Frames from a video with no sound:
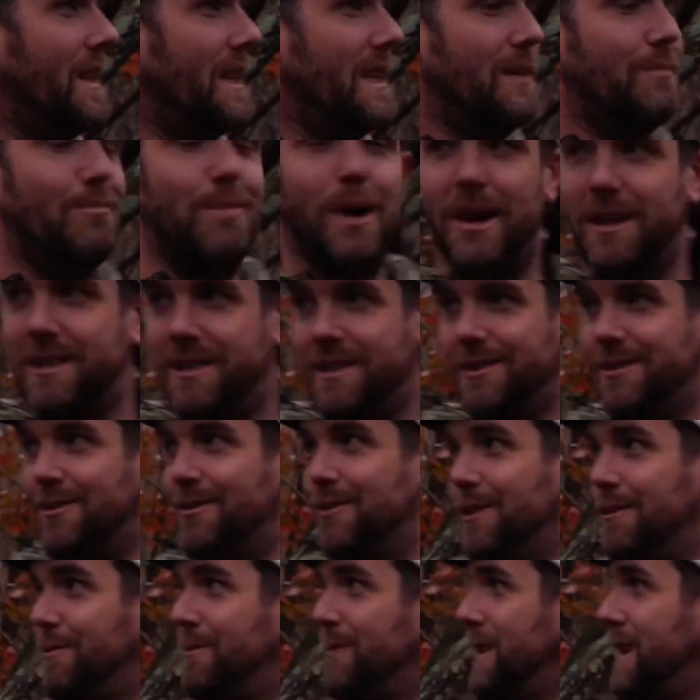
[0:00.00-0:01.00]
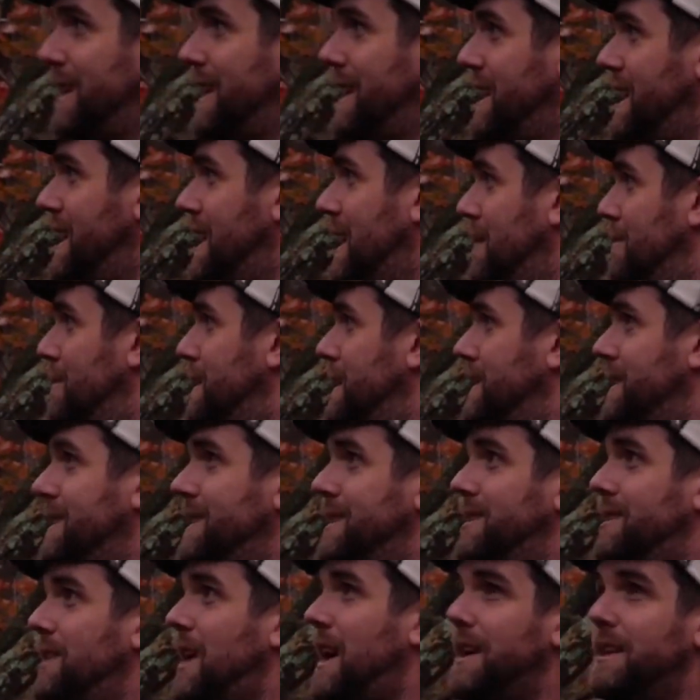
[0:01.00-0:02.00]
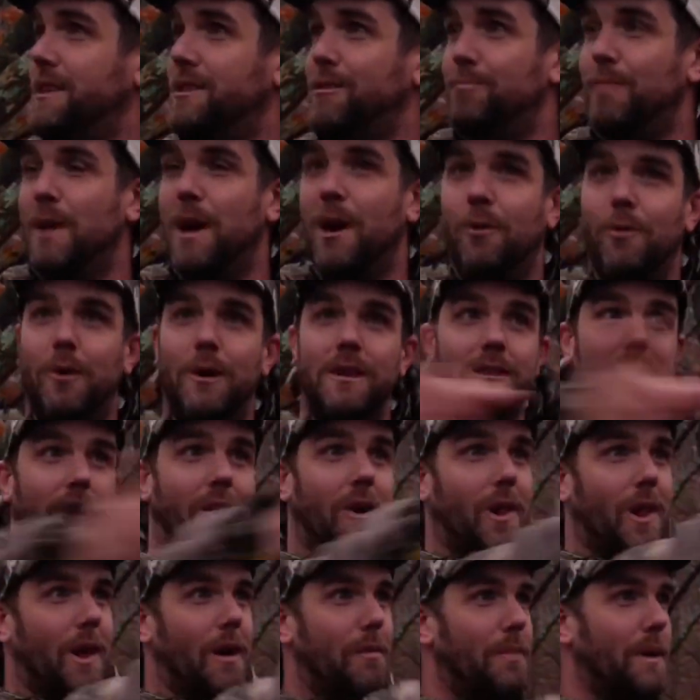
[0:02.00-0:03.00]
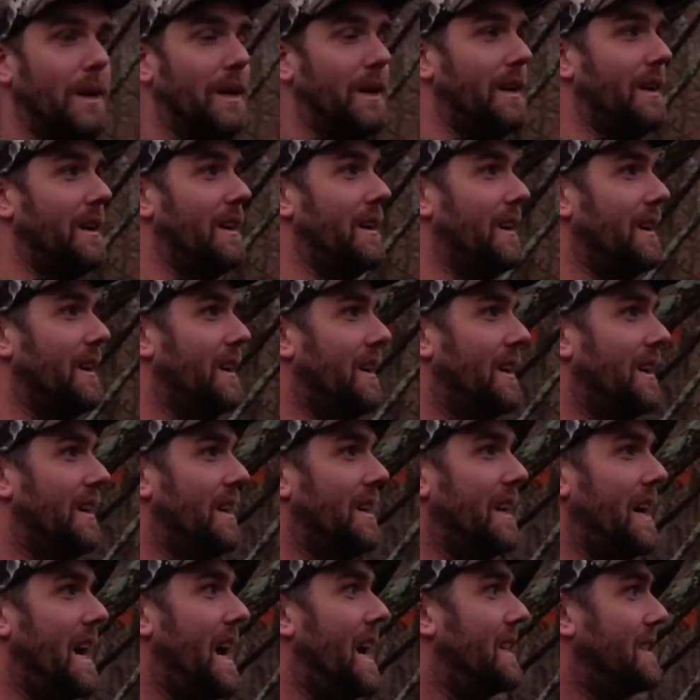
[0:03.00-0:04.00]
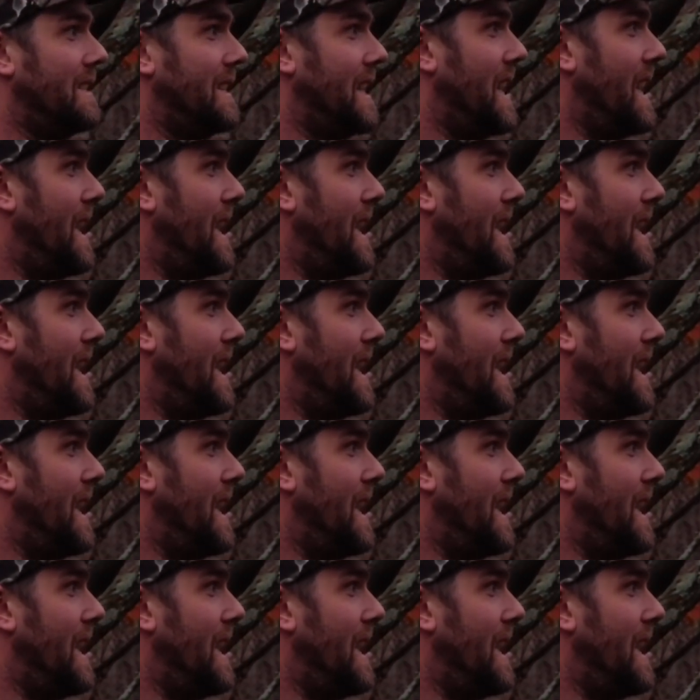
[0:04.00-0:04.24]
of these bucks is going to freaking come and try to smell what's all up in here. Has to